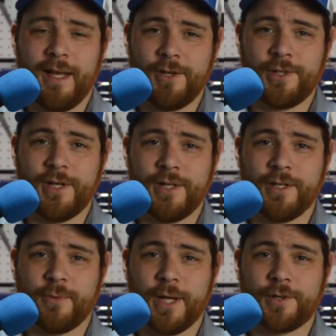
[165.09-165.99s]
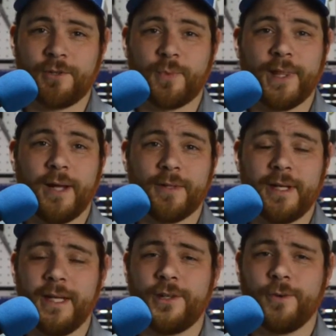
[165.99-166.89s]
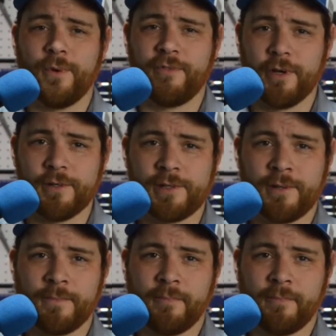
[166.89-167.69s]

and changing directions without the need to reverse.